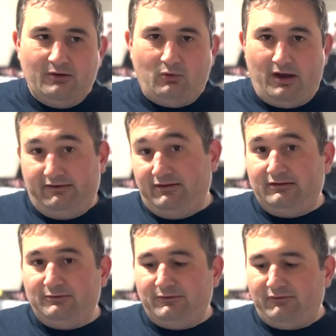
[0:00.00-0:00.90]

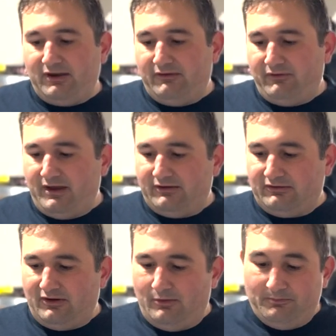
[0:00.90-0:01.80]
YZ250FX.
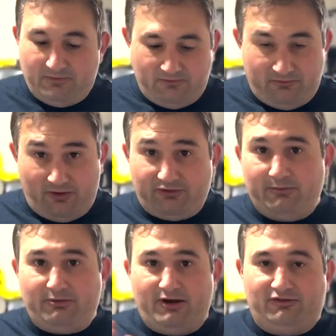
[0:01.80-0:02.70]
So first
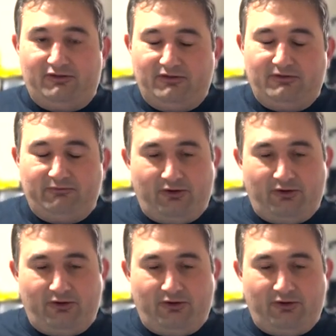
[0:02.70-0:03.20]
impressions.